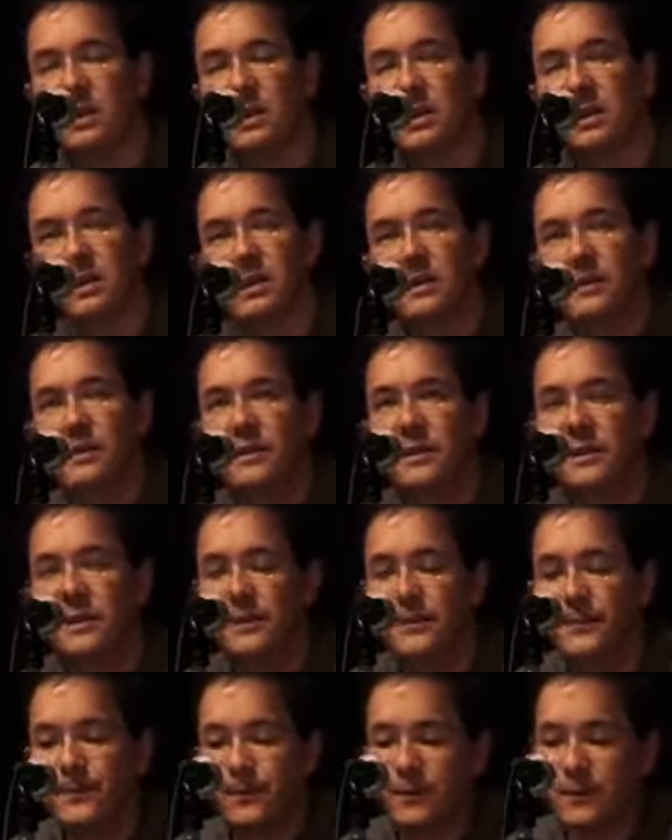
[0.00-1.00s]

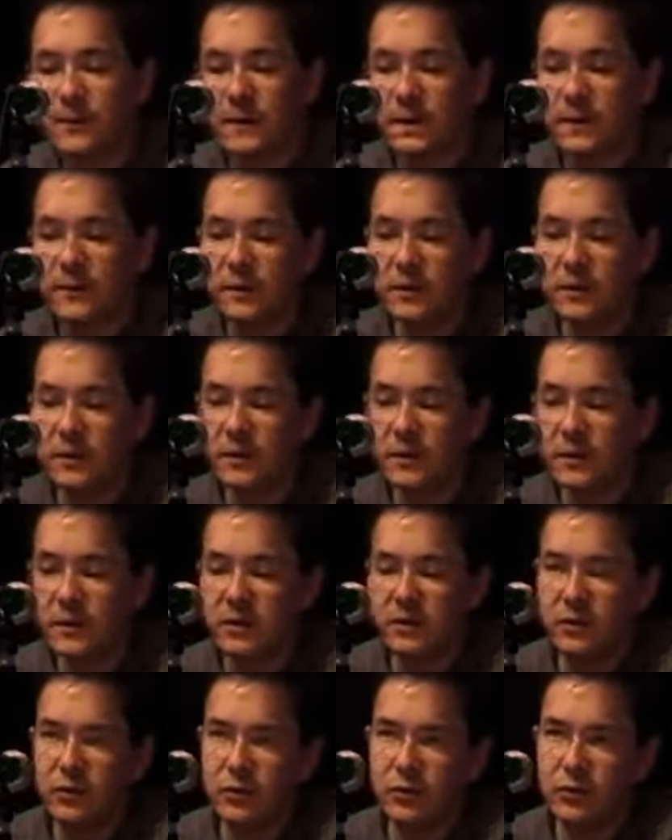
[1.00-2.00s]
And if I kept the
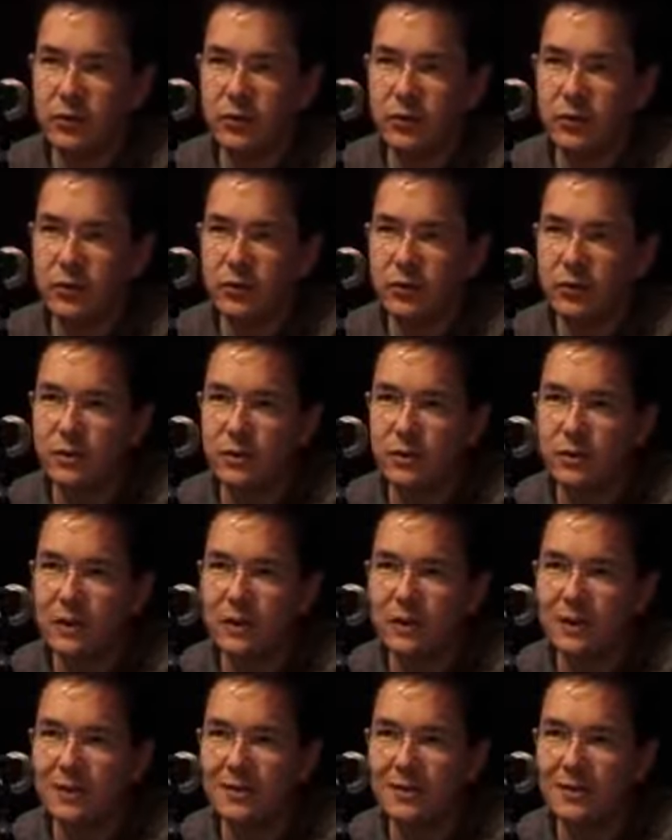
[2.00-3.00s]
stories short,
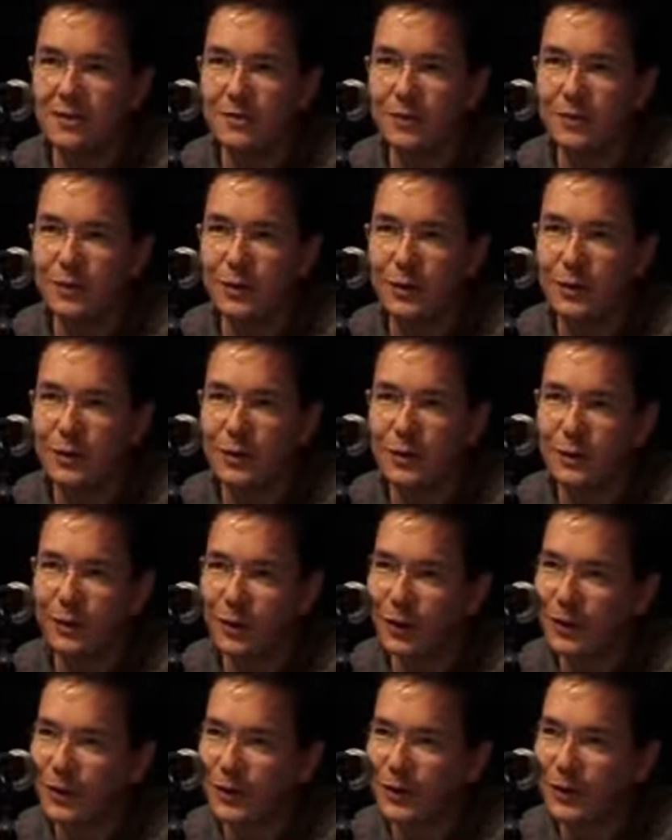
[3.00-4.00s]
I felt
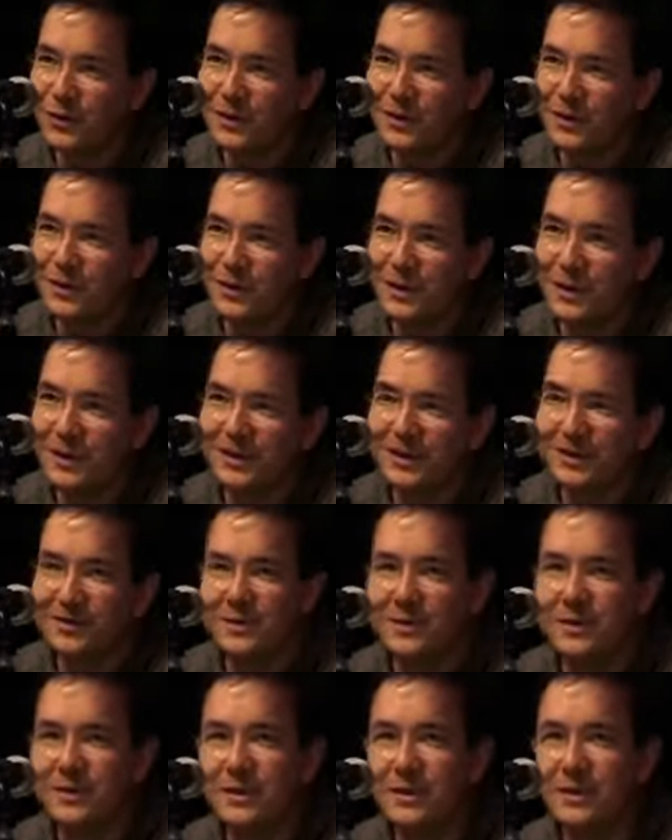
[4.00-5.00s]
confident about them.